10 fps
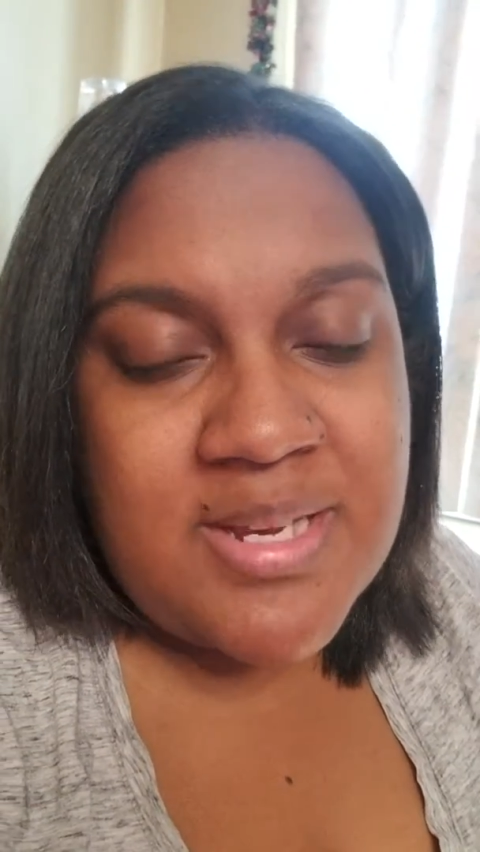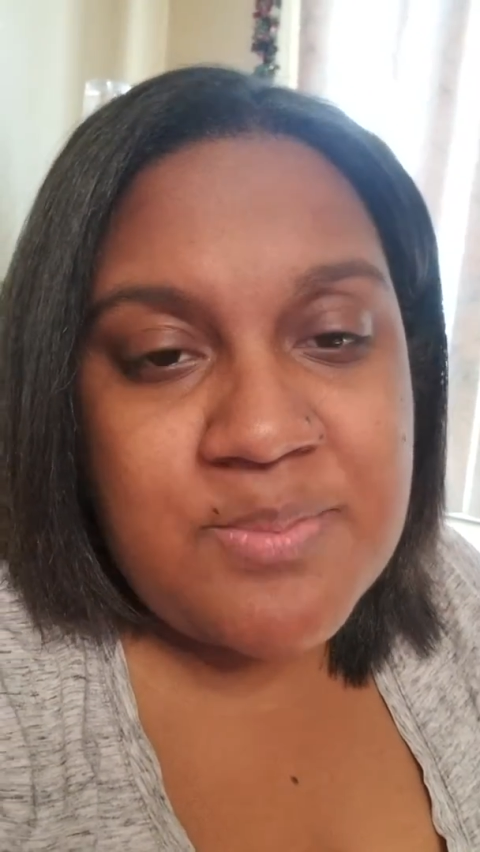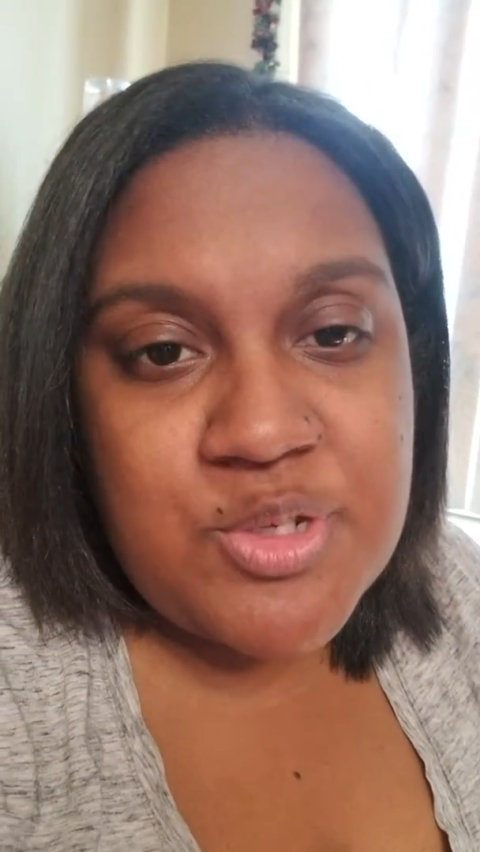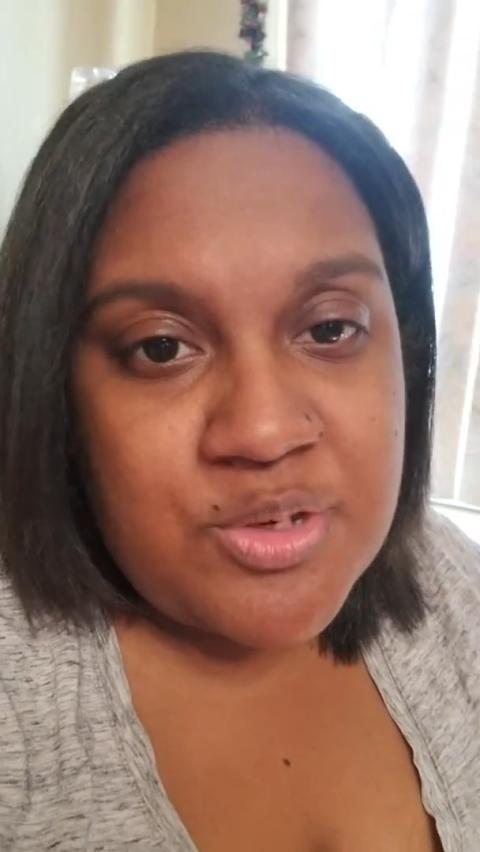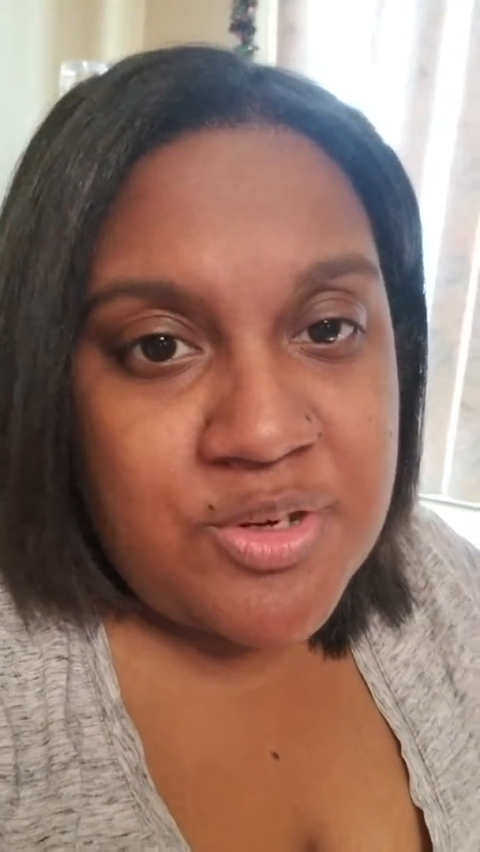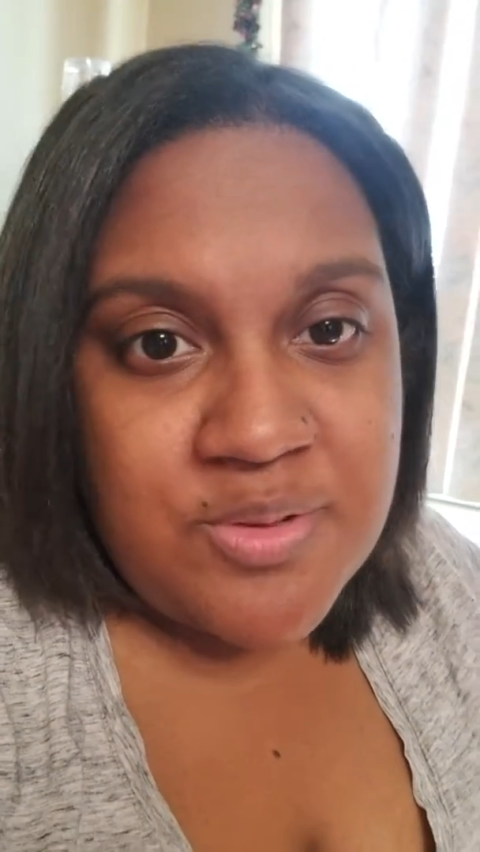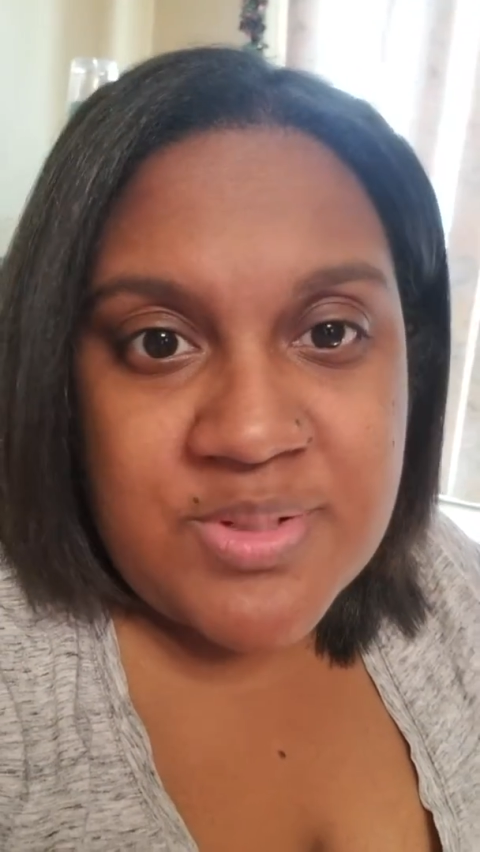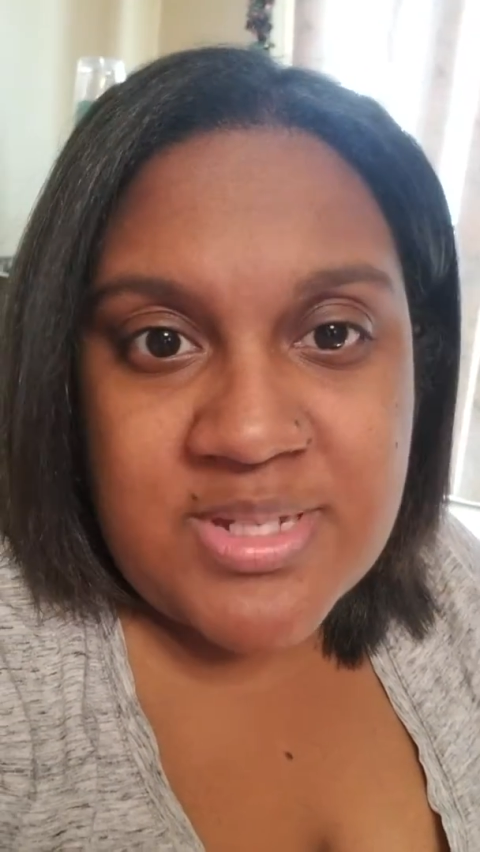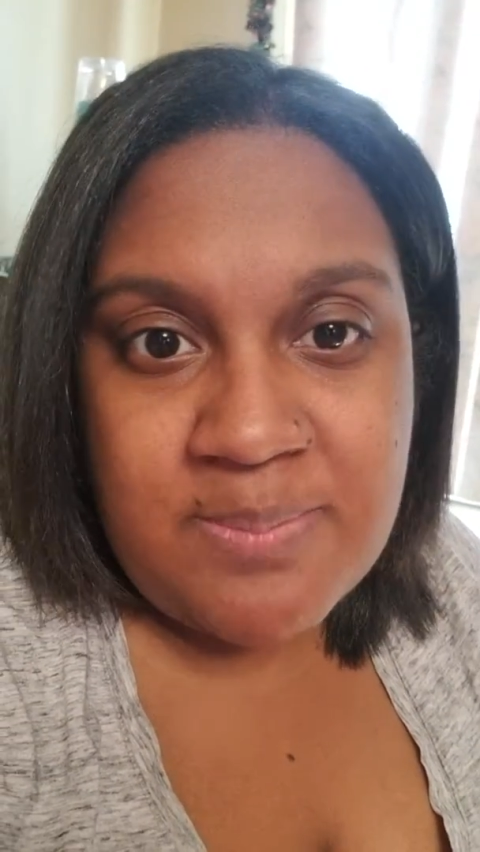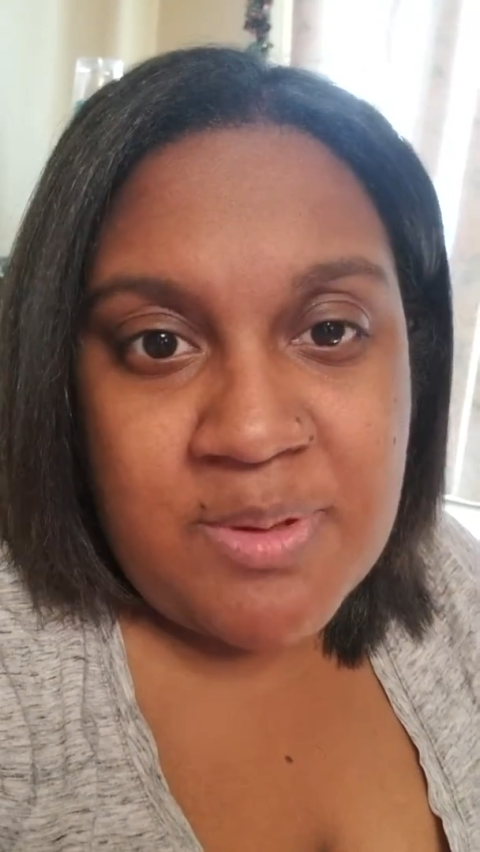I'm sure you'll
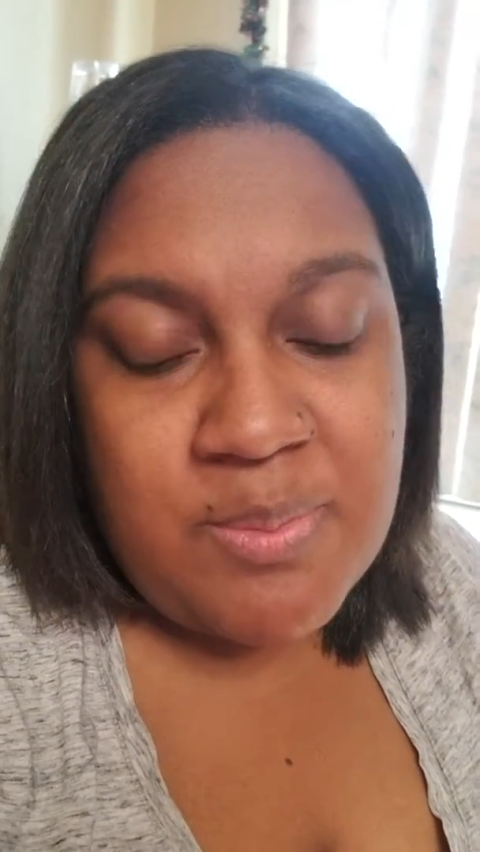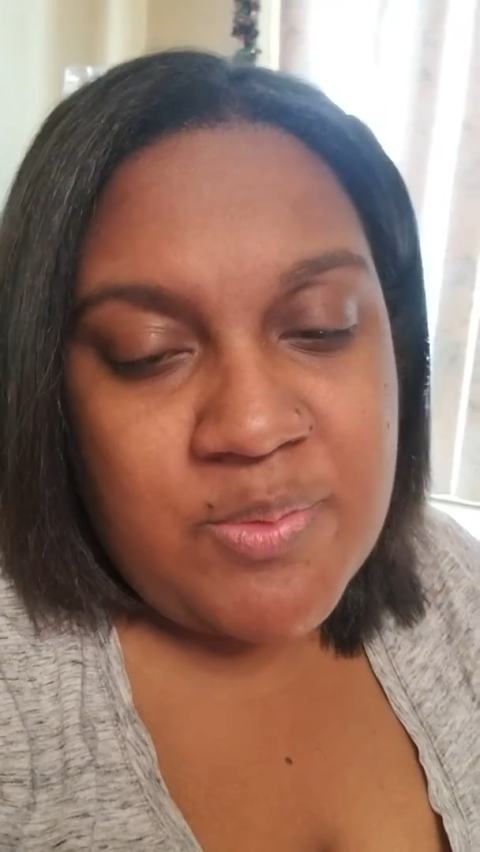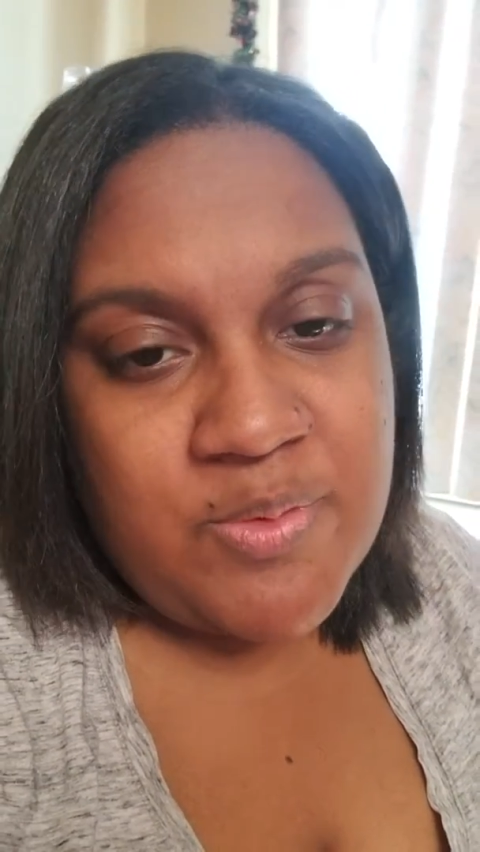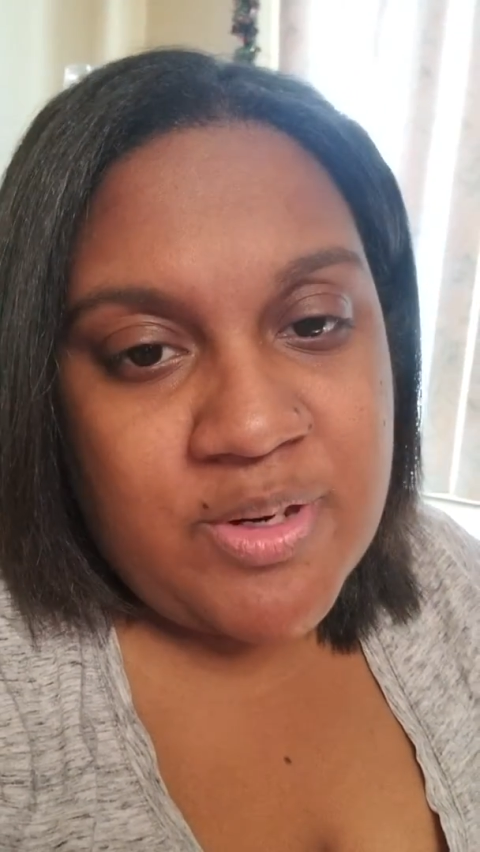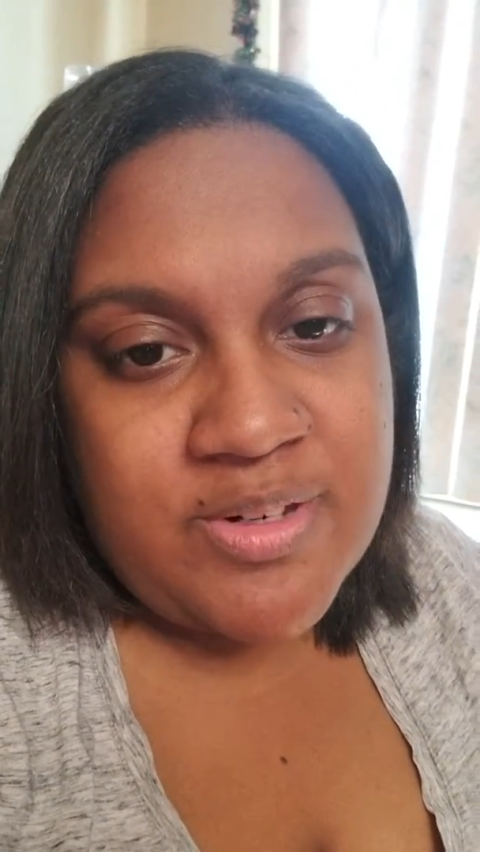see me before